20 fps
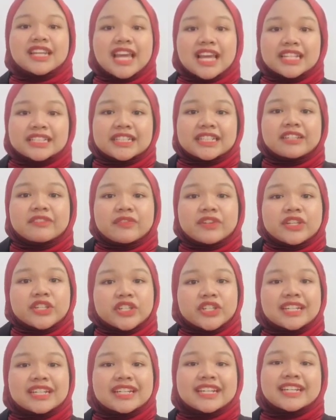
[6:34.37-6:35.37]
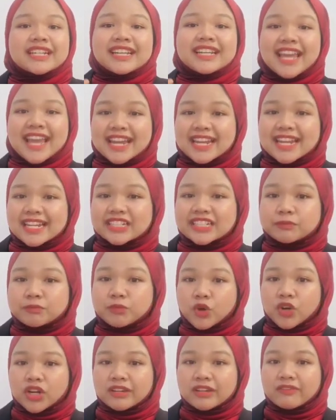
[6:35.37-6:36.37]
efficient in gaining smaller
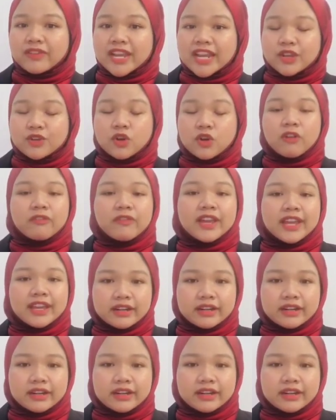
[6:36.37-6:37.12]
value of error